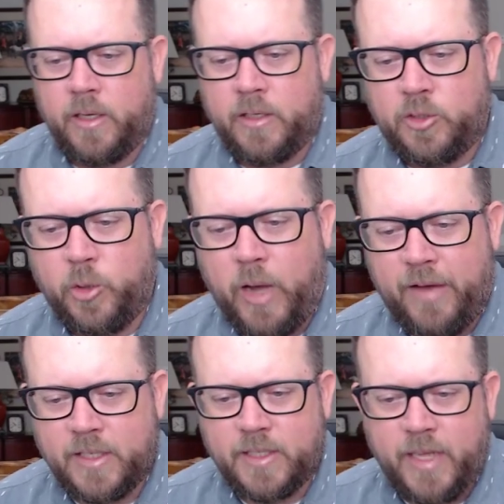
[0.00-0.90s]
Do I have
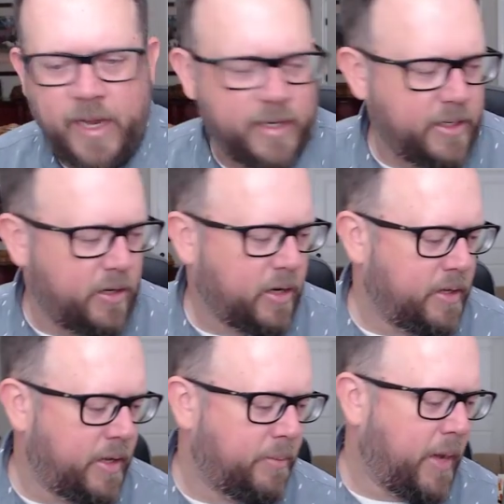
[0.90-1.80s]
a stand in your
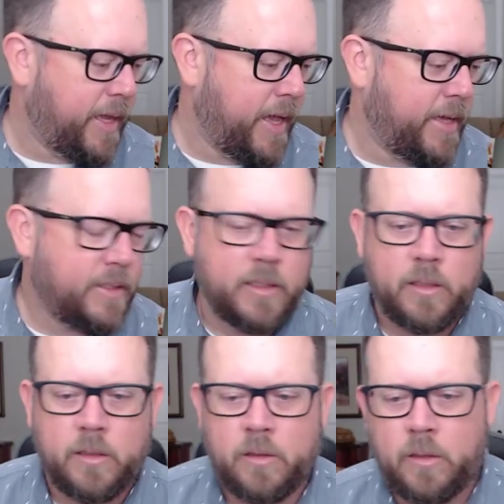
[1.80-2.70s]
in my case?
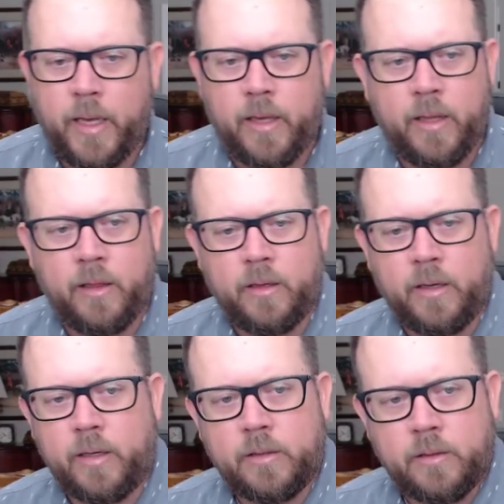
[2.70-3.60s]
Like in the
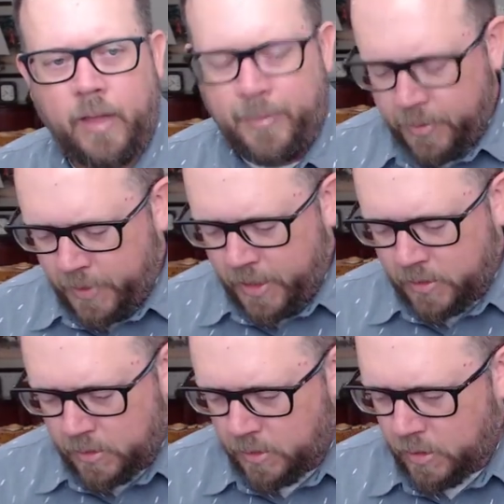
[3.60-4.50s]
laptop
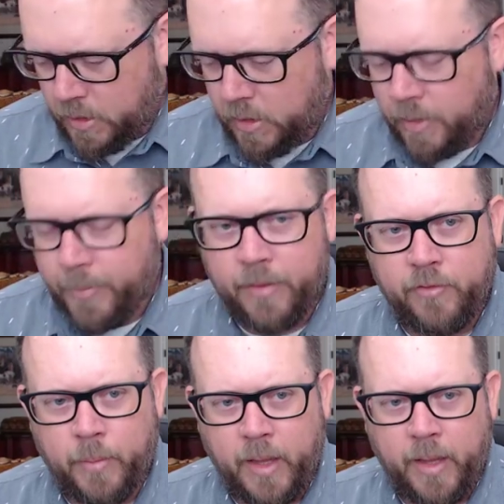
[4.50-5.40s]
case? My, for
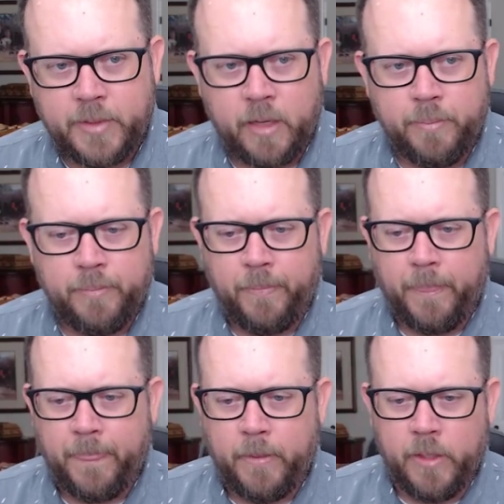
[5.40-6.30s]
my laptop?
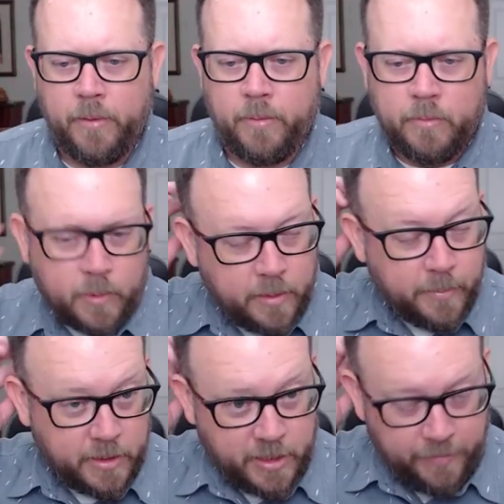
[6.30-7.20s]
What do you what do you
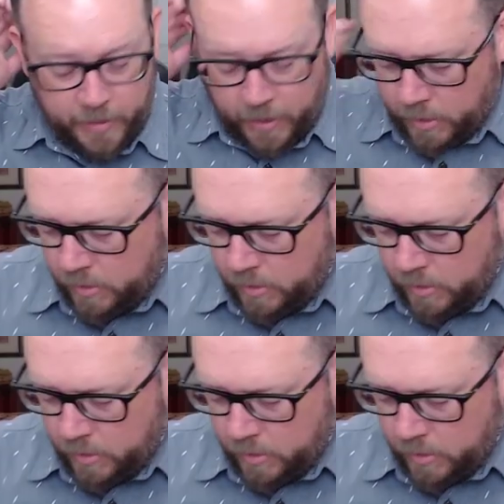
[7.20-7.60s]
mean JBK?